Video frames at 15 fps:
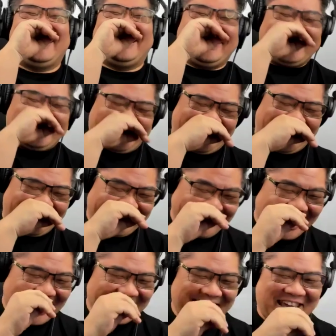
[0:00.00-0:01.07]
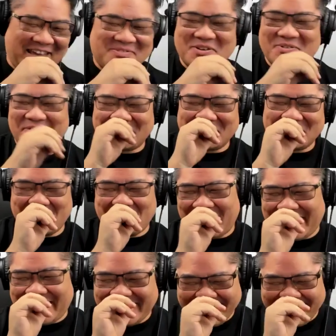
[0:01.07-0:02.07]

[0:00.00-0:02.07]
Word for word: still look a bit younger. Keep doing now. what you're doing, buddy.